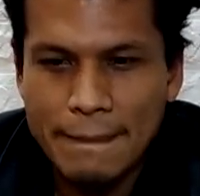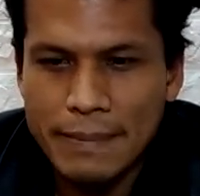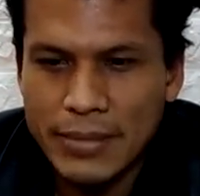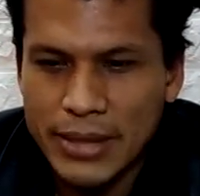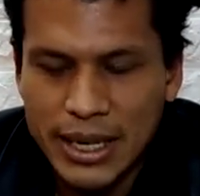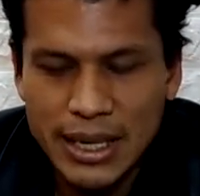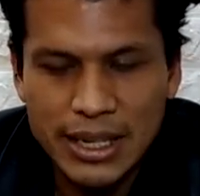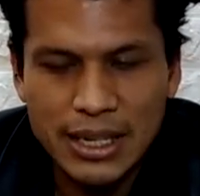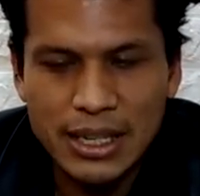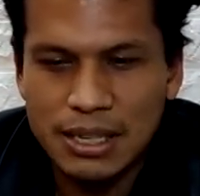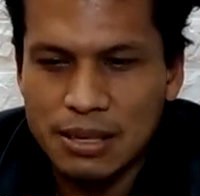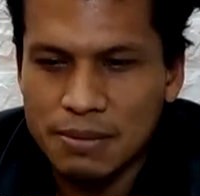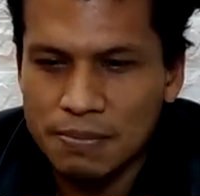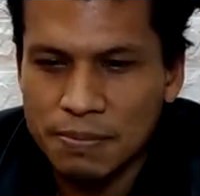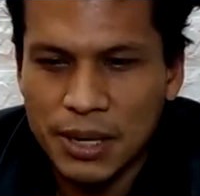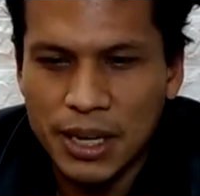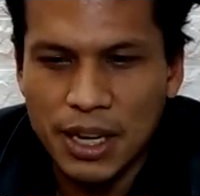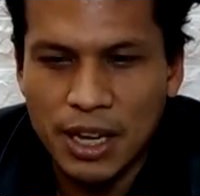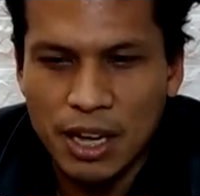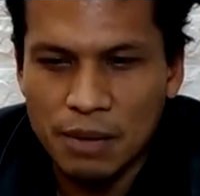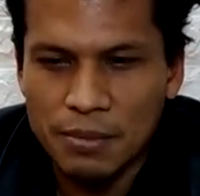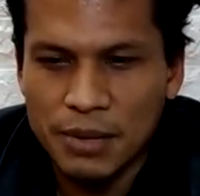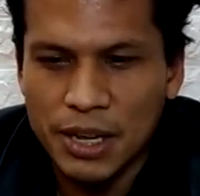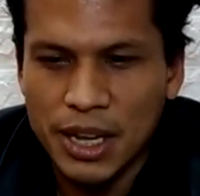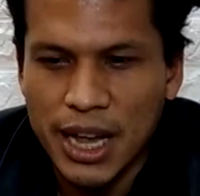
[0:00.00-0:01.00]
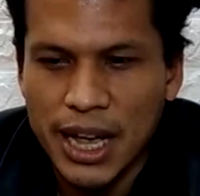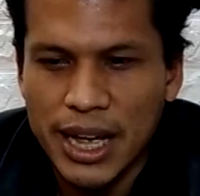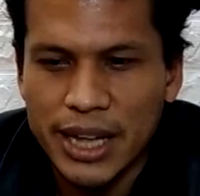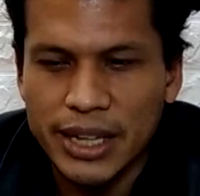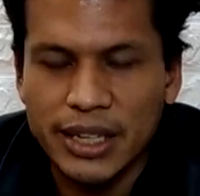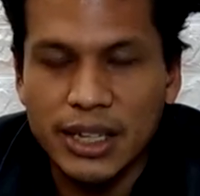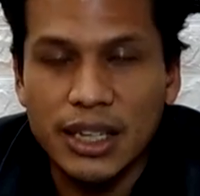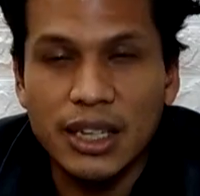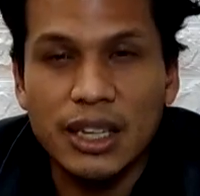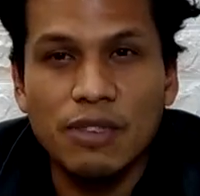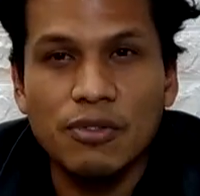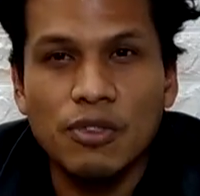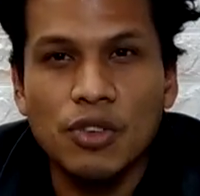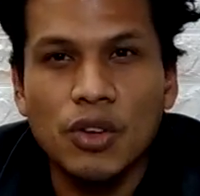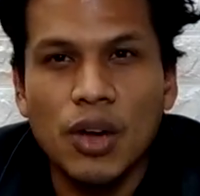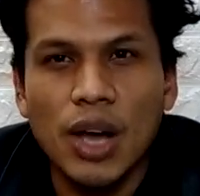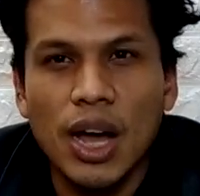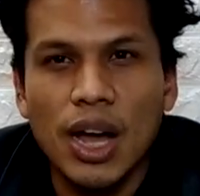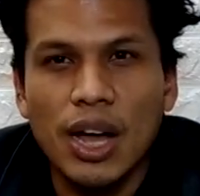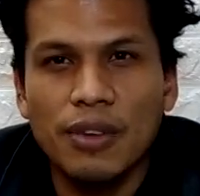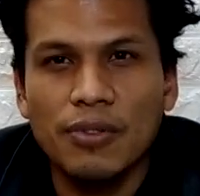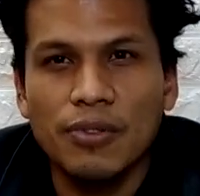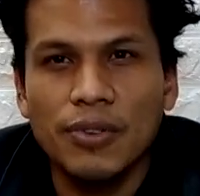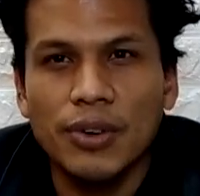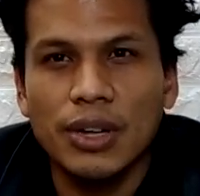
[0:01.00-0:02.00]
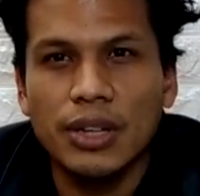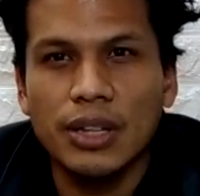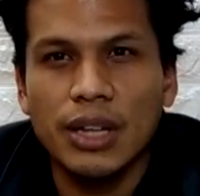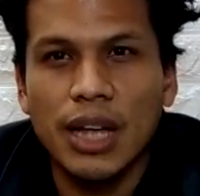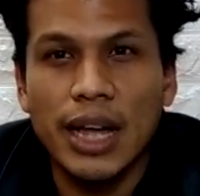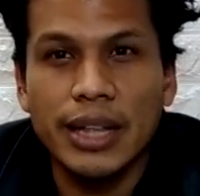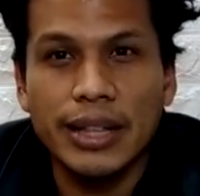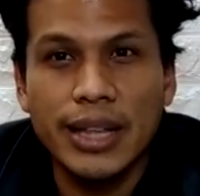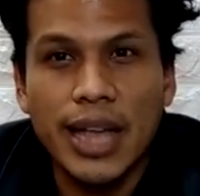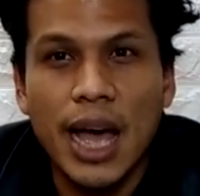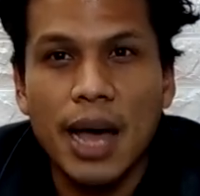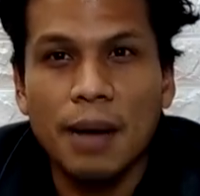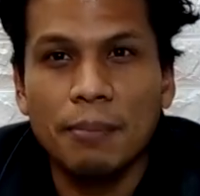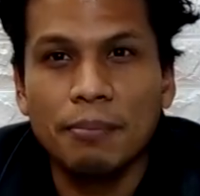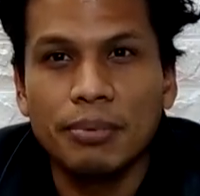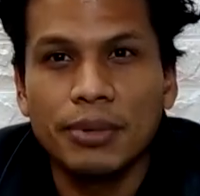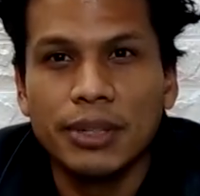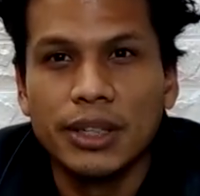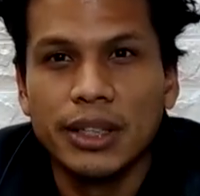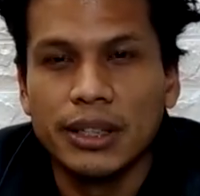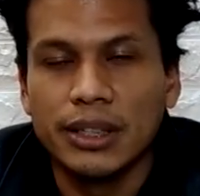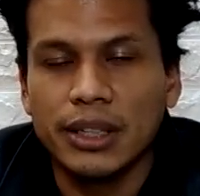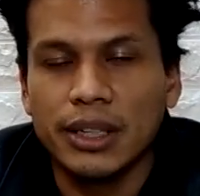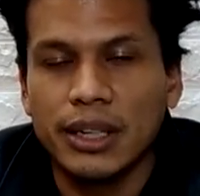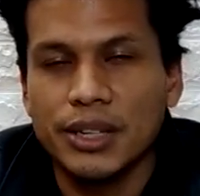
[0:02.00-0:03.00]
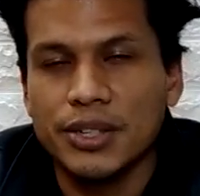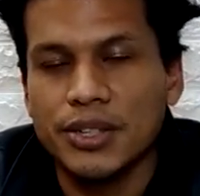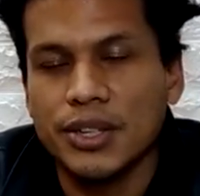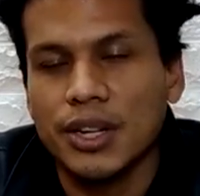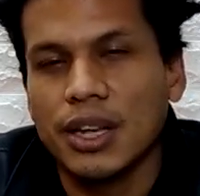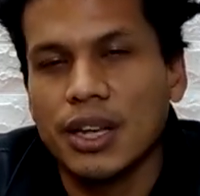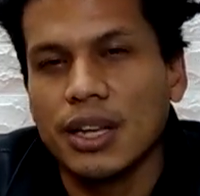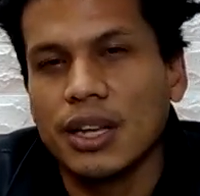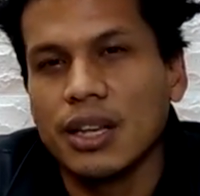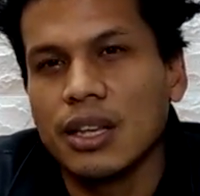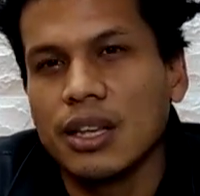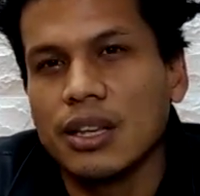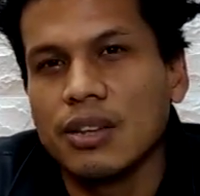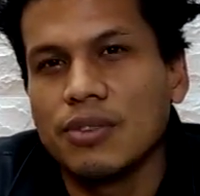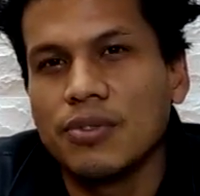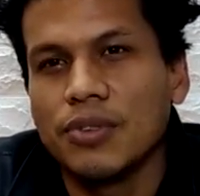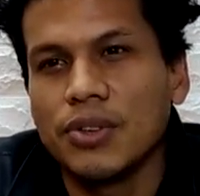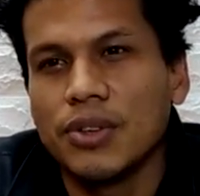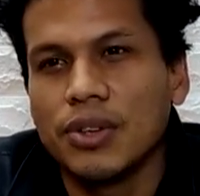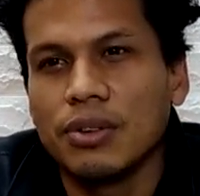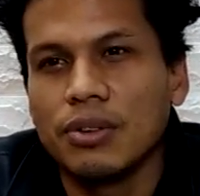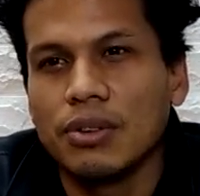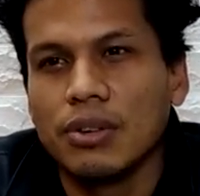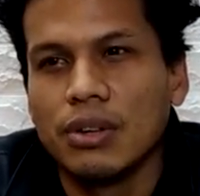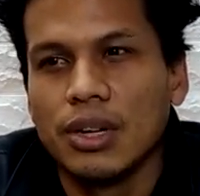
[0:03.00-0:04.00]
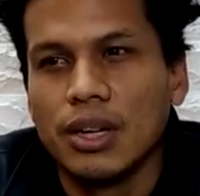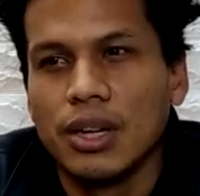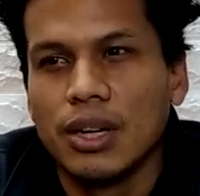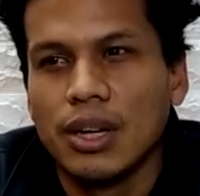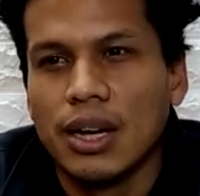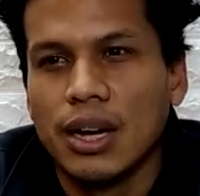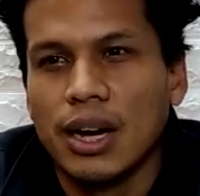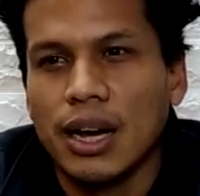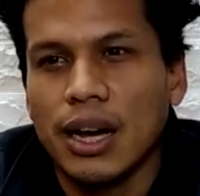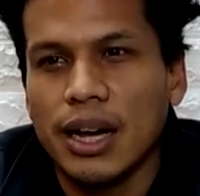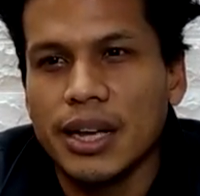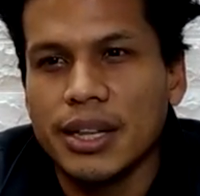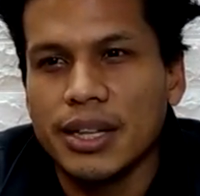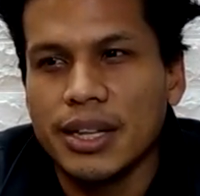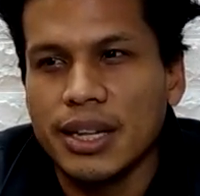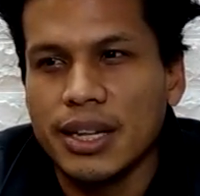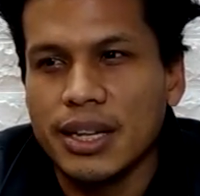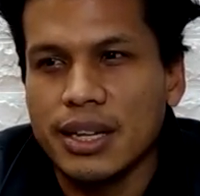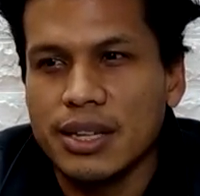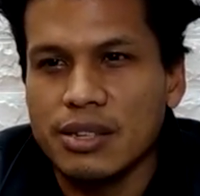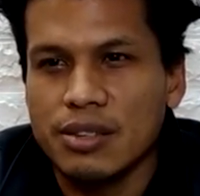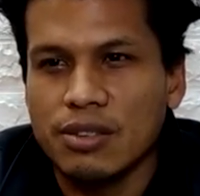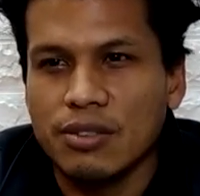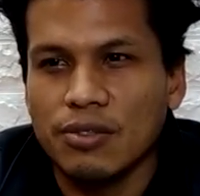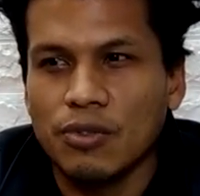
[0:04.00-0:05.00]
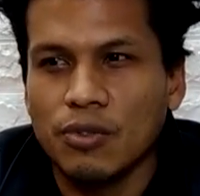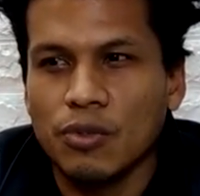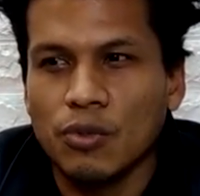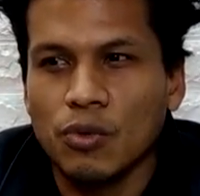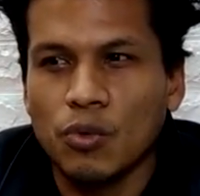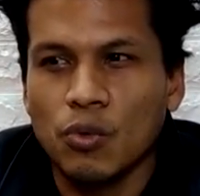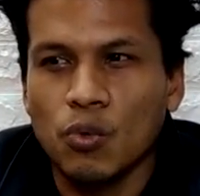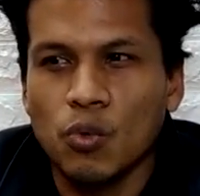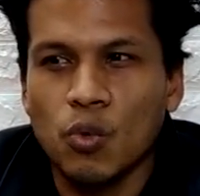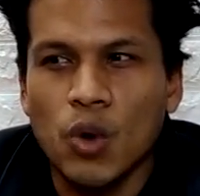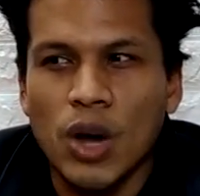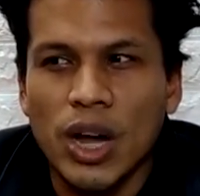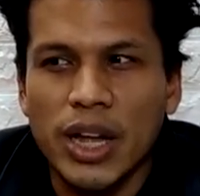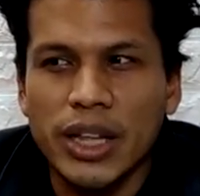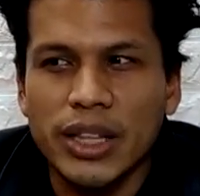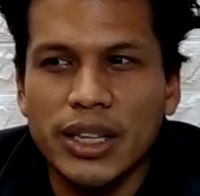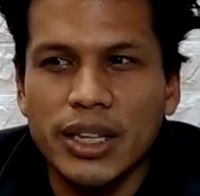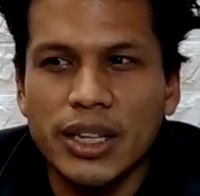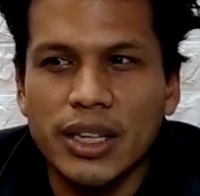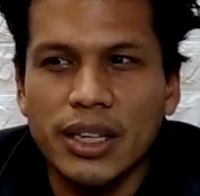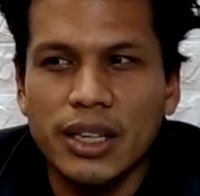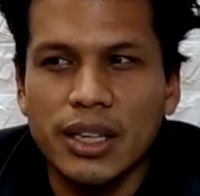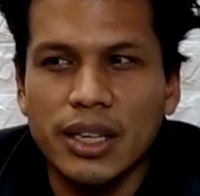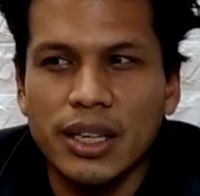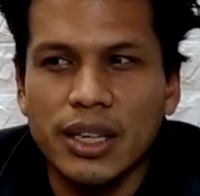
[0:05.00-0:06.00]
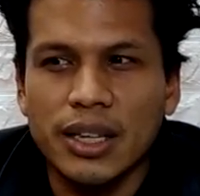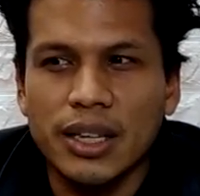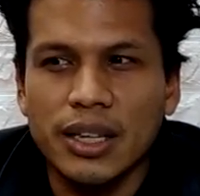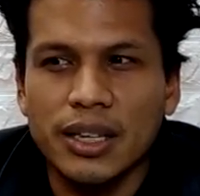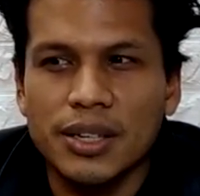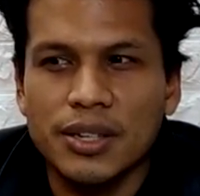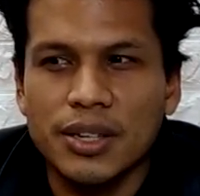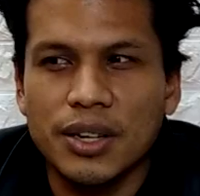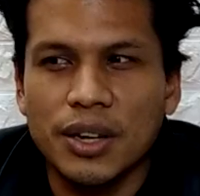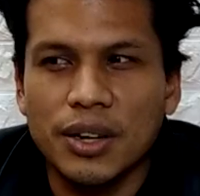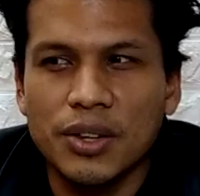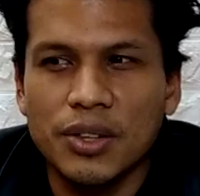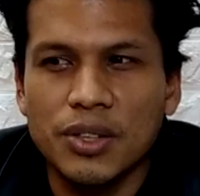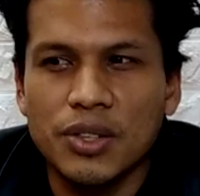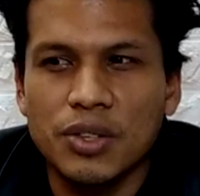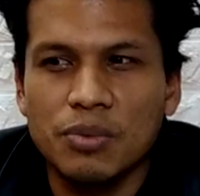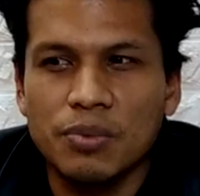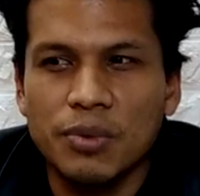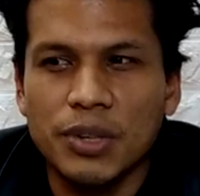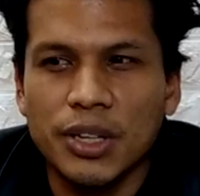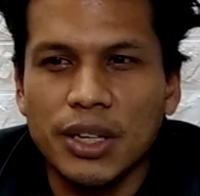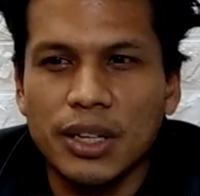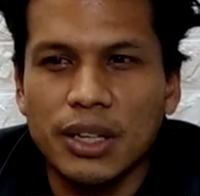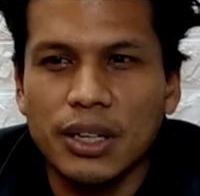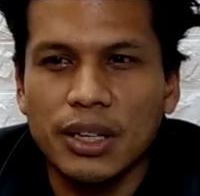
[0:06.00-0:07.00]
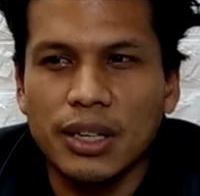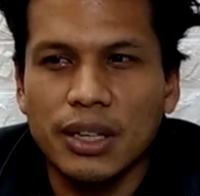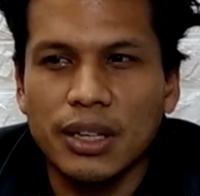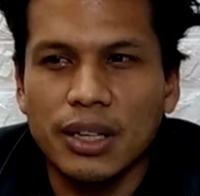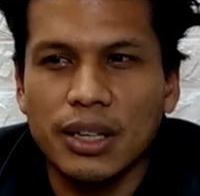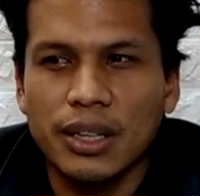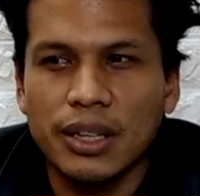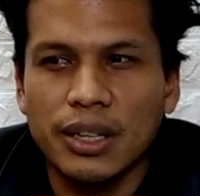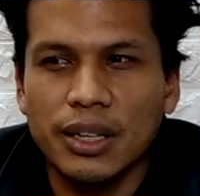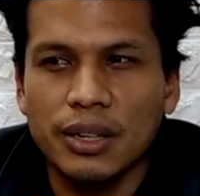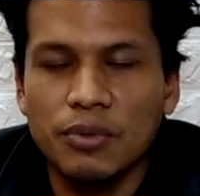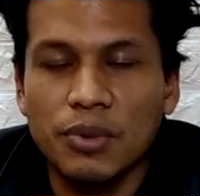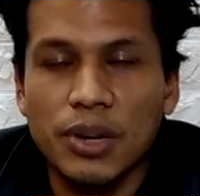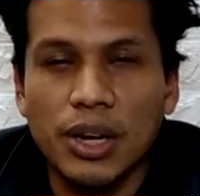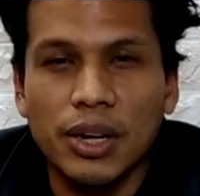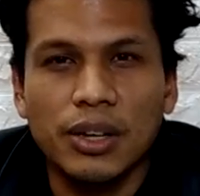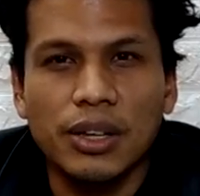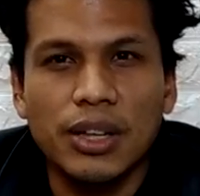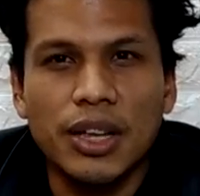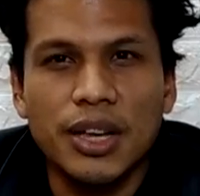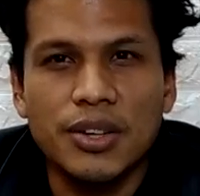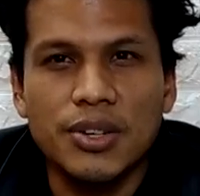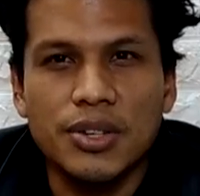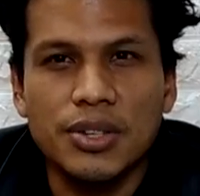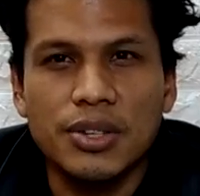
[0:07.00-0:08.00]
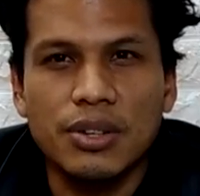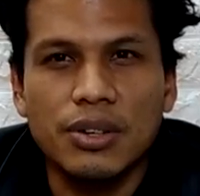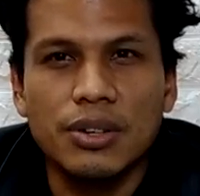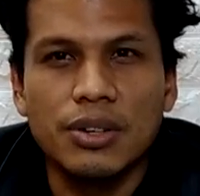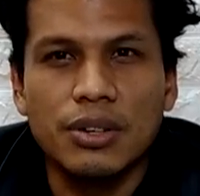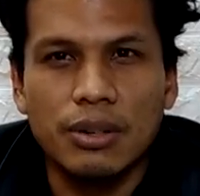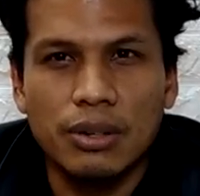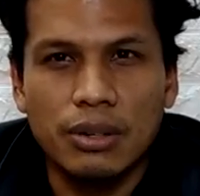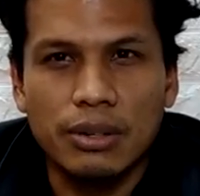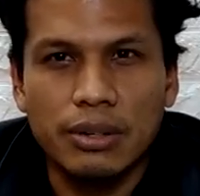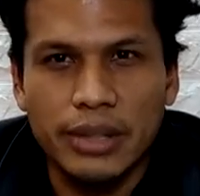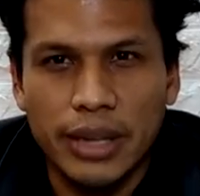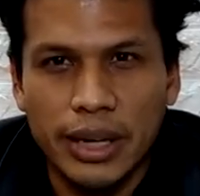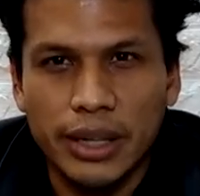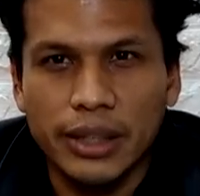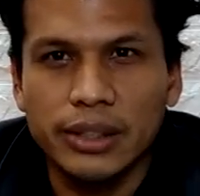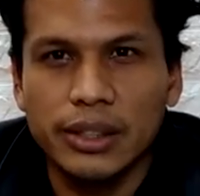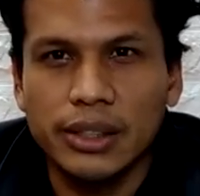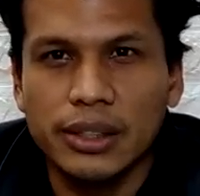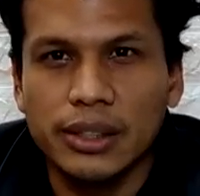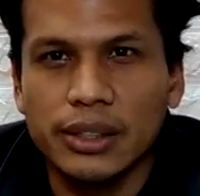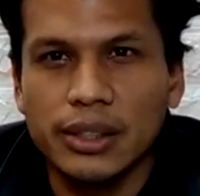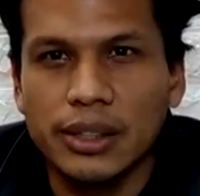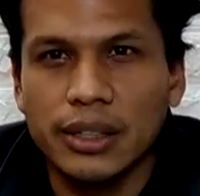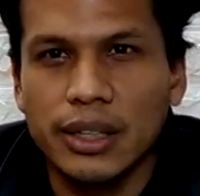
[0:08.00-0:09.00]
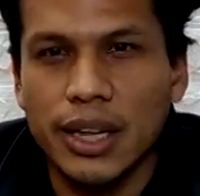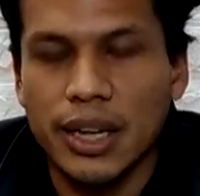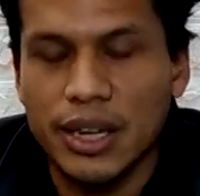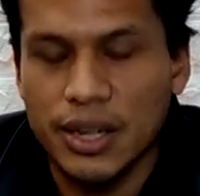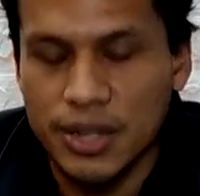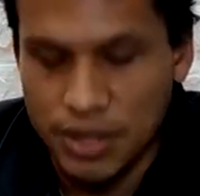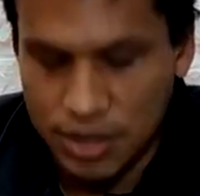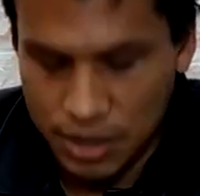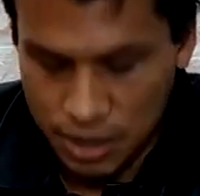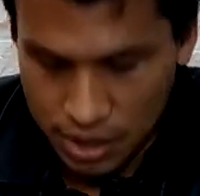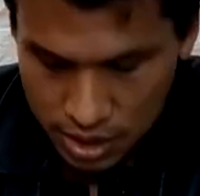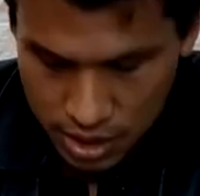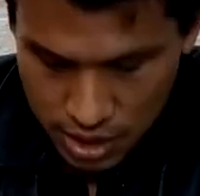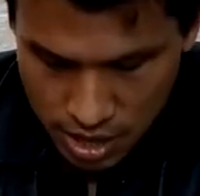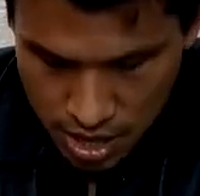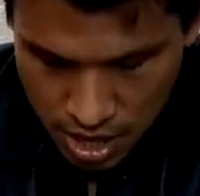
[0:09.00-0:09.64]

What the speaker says: this is becoming handy if you have an app that actually can give you ideas of what is going to be the regulations on your next destination.